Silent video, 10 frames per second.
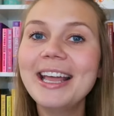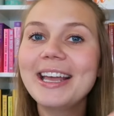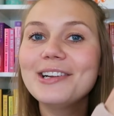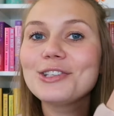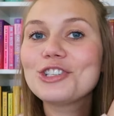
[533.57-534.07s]

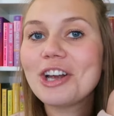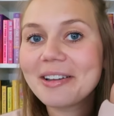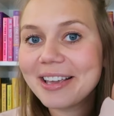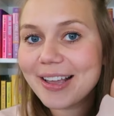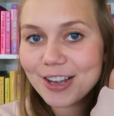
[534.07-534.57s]
It is a
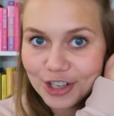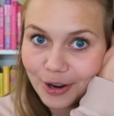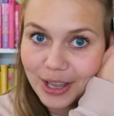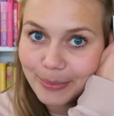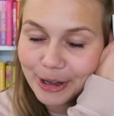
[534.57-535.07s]
chunky,
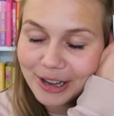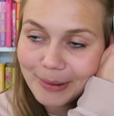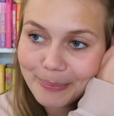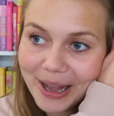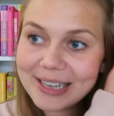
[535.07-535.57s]
chunky
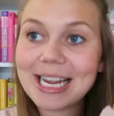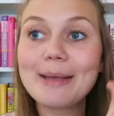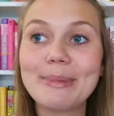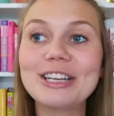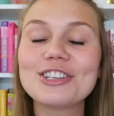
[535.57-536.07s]
book, but I
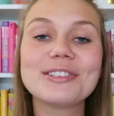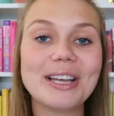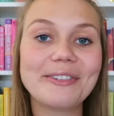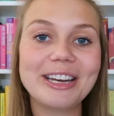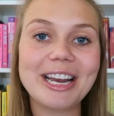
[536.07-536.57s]
might just
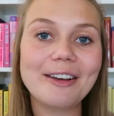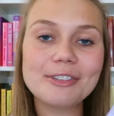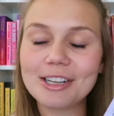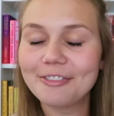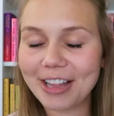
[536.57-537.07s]
love it
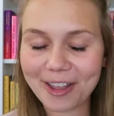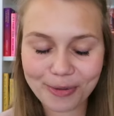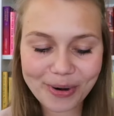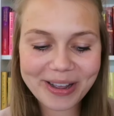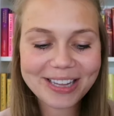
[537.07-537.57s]
enough to fly
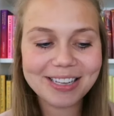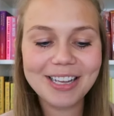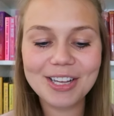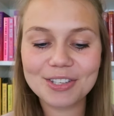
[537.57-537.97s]
through it.